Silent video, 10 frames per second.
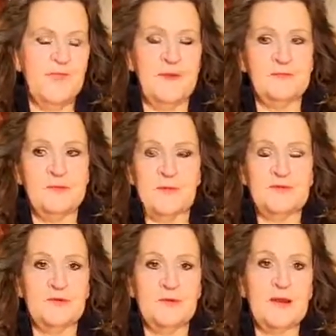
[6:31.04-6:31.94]
I was probably
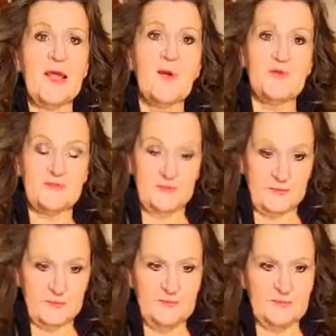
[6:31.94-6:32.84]
doing what I always do,
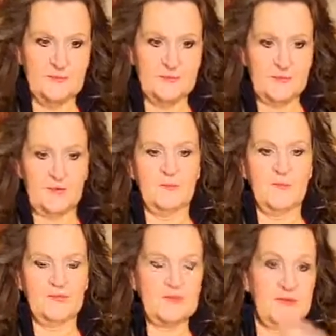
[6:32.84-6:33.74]
or
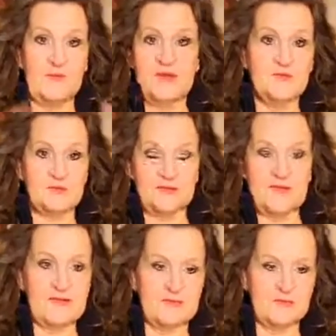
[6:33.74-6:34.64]
mostly my usual
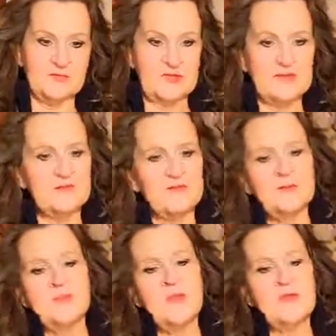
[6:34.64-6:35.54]
daily routines.
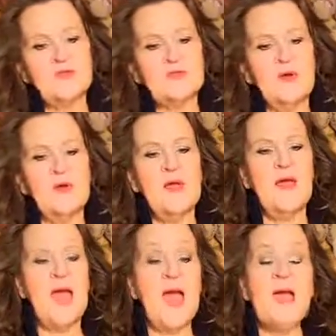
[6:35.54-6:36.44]
So
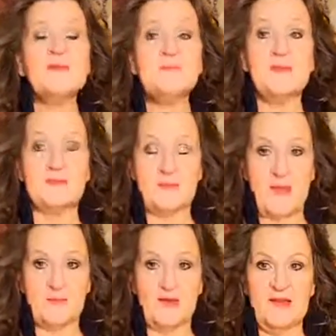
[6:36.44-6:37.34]
explicit
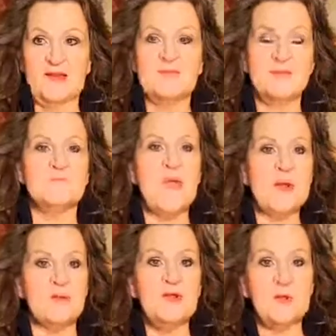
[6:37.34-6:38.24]
memory is the
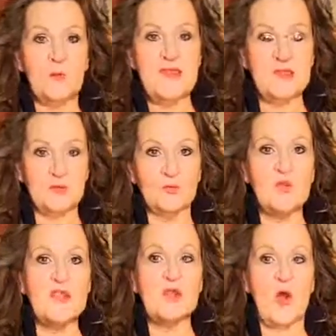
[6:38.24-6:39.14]
memory that we can
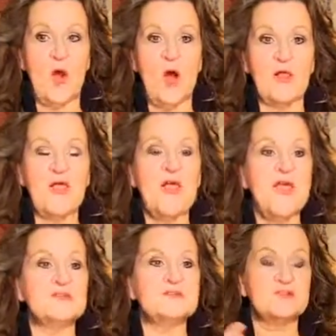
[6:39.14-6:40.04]
recall
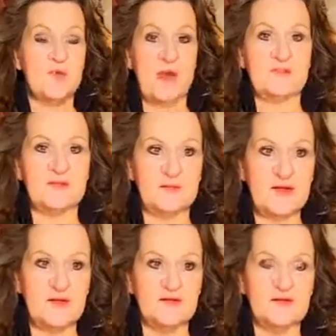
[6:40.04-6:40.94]
and describe to someone
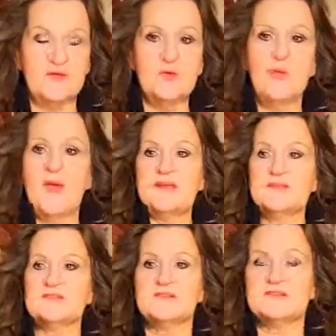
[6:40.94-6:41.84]
else. If you
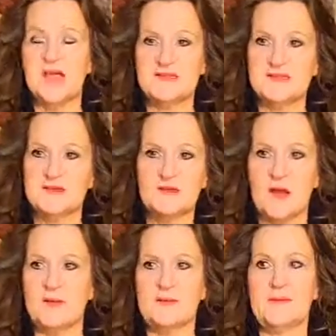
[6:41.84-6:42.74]
witness a, a,
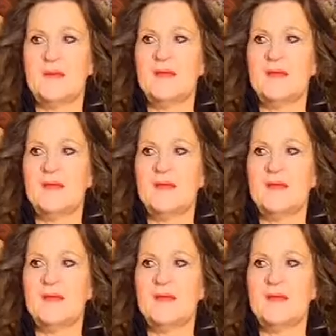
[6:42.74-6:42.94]
a